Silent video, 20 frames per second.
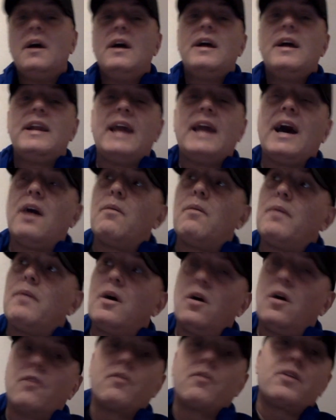Now,
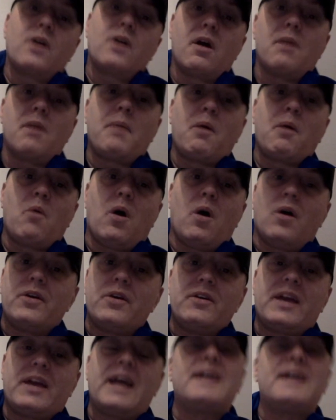over there on my wall, you
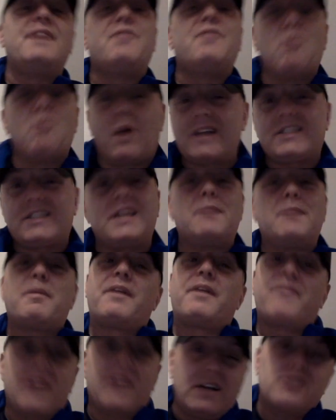can't, if you watch any of my
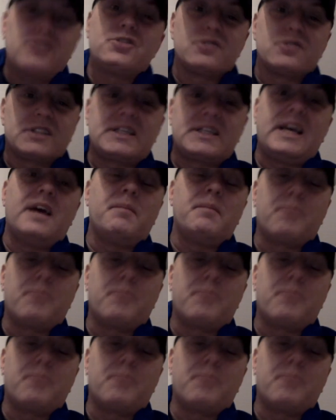videos, you'll see it.